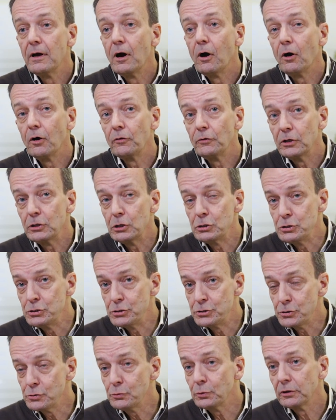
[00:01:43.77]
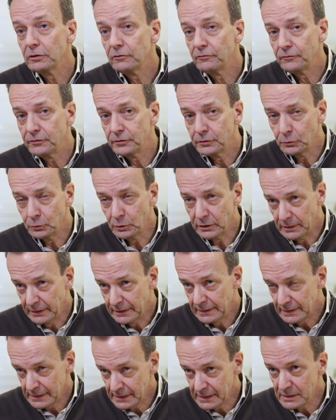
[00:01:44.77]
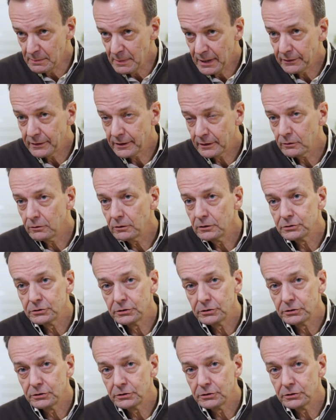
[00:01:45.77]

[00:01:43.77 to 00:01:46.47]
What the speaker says: on dual fuel e-methanol.